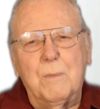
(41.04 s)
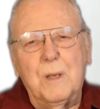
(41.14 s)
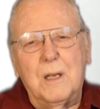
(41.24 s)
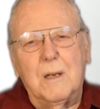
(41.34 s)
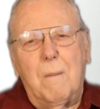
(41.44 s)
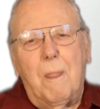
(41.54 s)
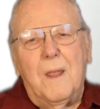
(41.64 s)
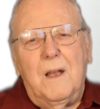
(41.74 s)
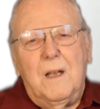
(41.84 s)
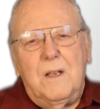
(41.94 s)
a bit,
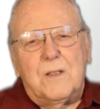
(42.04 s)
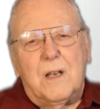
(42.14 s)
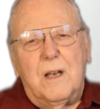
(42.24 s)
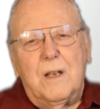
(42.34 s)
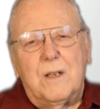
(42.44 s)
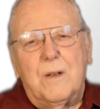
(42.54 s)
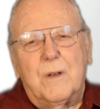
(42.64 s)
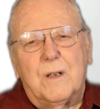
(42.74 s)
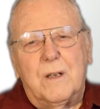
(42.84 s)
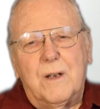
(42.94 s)

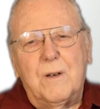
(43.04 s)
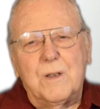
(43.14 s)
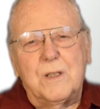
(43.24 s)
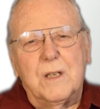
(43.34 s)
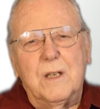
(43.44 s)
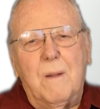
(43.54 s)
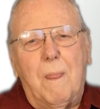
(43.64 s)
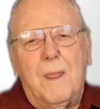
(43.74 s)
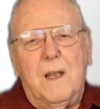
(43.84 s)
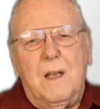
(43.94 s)
scientific literacy
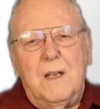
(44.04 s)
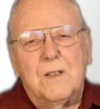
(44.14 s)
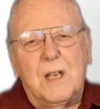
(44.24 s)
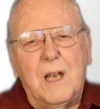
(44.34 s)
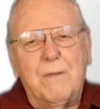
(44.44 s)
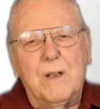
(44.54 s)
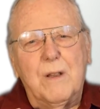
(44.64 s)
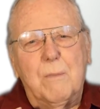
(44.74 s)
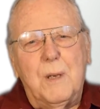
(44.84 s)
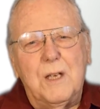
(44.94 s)
is having
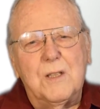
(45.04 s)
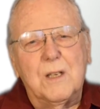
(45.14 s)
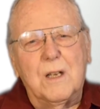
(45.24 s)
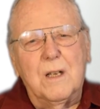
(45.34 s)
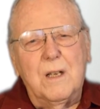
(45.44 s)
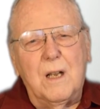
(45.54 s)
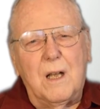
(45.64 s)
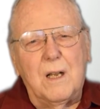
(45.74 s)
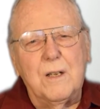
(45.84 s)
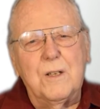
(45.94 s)
the basic
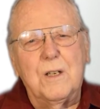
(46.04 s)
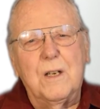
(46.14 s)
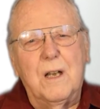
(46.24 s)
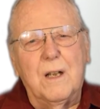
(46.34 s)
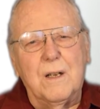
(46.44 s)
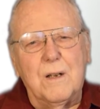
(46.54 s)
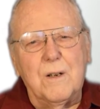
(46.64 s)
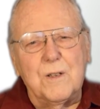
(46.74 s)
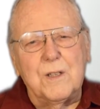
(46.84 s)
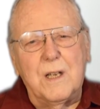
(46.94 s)
knowledge and
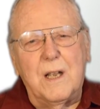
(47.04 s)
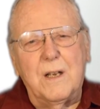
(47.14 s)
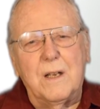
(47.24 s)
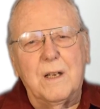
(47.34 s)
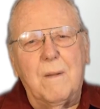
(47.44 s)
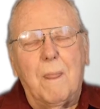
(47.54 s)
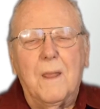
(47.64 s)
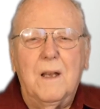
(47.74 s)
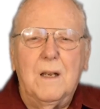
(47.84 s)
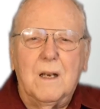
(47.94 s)
understanding
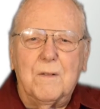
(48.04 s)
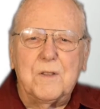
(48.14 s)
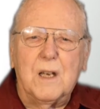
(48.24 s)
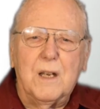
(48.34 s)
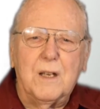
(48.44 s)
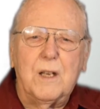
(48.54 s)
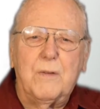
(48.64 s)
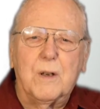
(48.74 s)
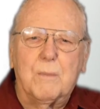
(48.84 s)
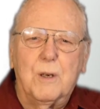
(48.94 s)
of
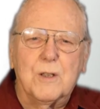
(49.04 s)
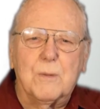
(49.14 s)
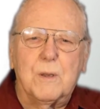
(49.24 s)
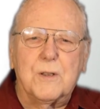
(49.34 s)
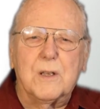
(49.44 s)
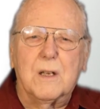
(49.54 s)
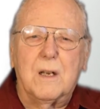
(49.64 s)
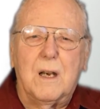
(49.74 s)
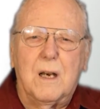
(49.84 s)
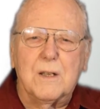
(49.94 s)
scientific principles and
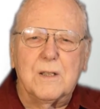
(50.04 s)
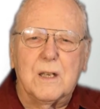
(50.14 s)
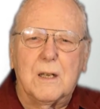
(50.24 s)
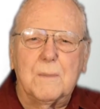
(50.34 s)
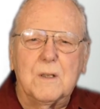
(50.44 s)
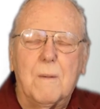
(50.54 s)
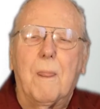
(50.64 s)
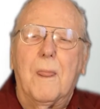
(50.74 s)
concepts,